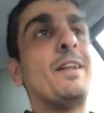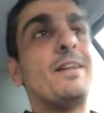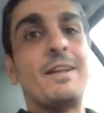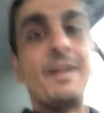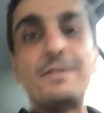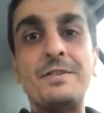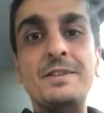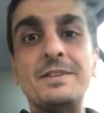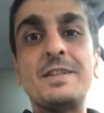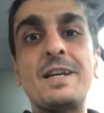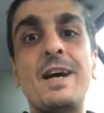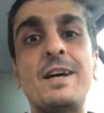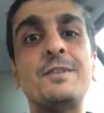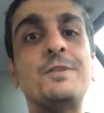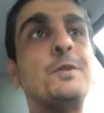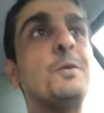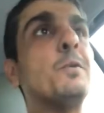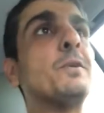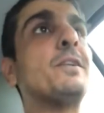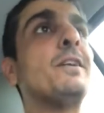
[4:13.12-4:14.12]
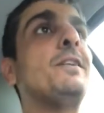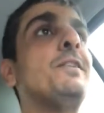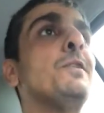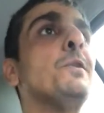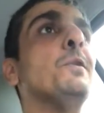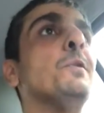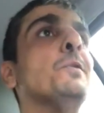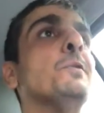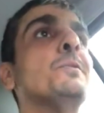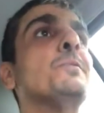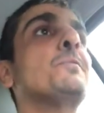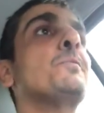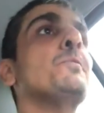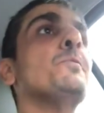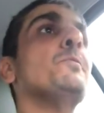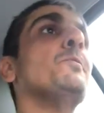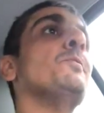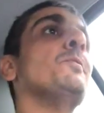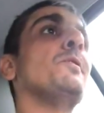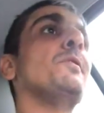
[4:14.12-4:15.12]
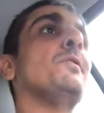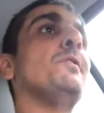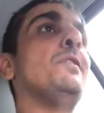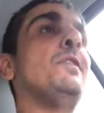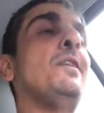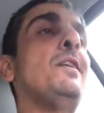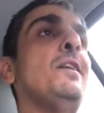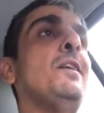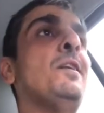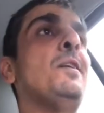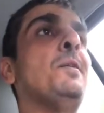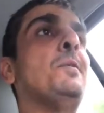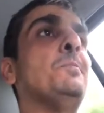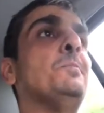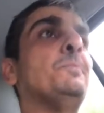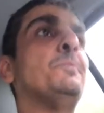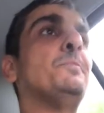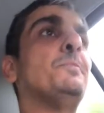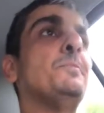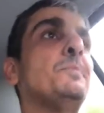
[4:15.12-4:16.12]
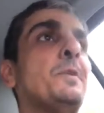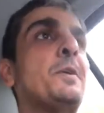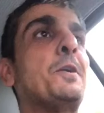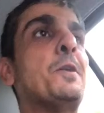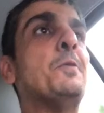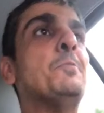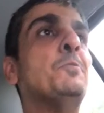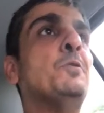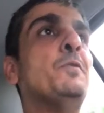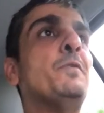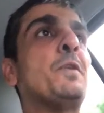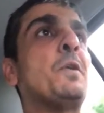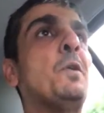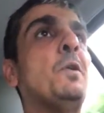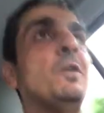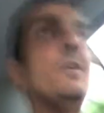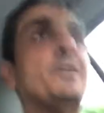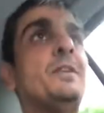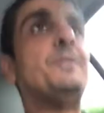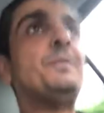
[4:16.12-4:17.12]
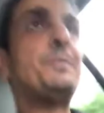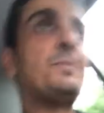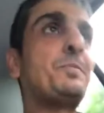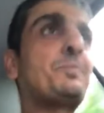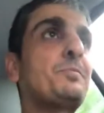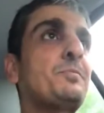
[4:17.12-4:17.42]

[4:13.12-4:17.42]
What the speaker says: Let these guys do what they do. But moving on.